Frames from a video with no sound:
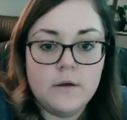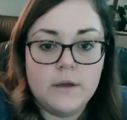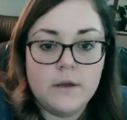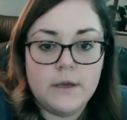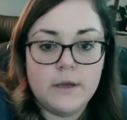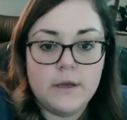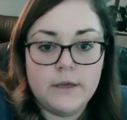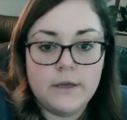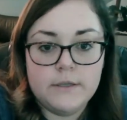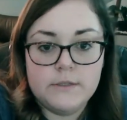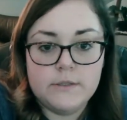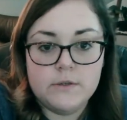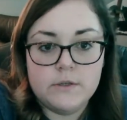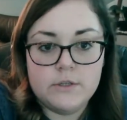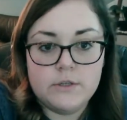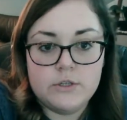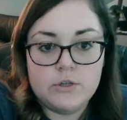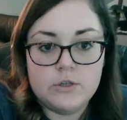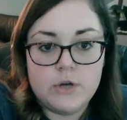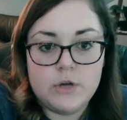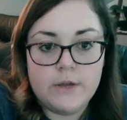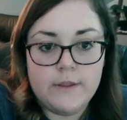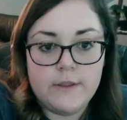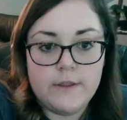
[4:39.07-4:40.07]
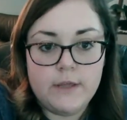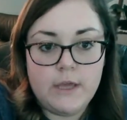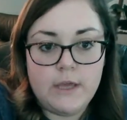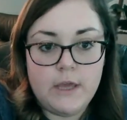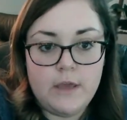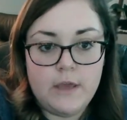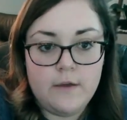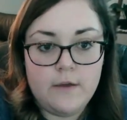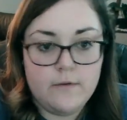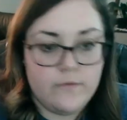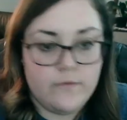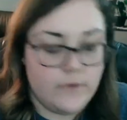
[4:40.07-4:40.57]
Okay, so let's try the
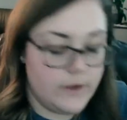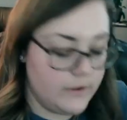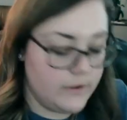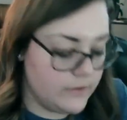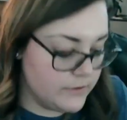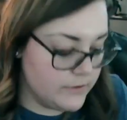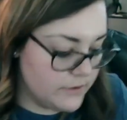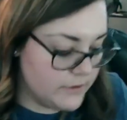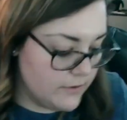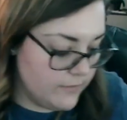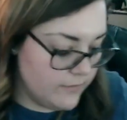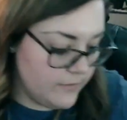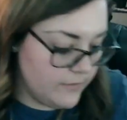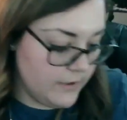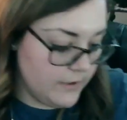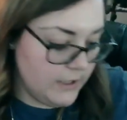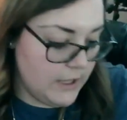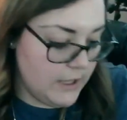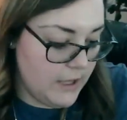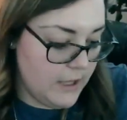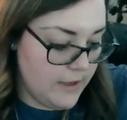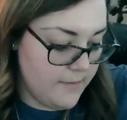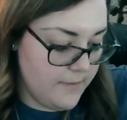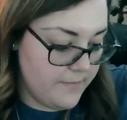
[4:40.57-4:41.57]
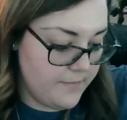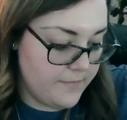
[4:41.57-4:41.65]
key. Find yourself the key.